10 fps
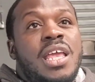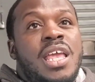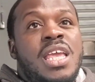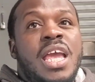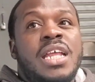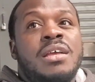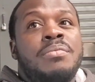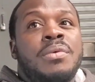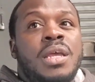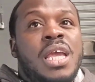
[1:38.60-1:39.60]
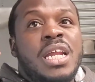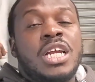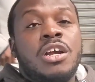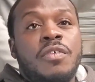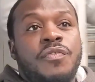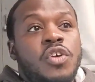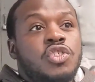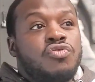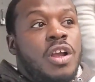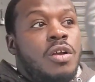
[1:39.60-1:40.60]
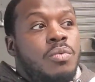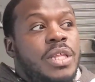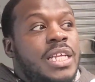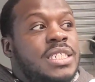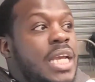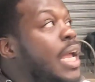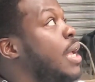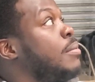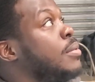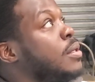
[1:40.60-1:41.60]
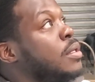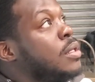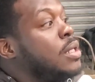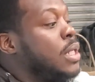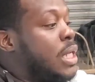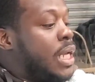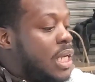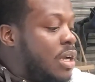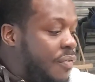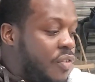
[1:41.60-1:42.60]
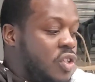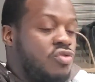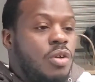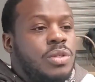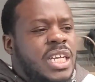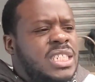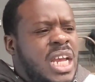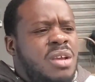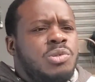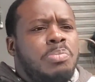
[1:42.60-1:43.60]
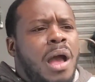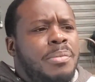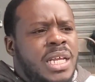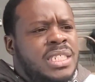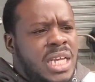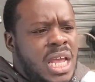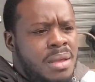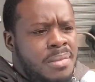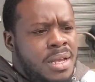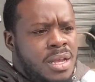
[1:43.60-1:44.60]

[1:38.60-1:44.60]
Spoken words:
he had a good first round with that jab. He had a good first round with that jab. He was popping that jab.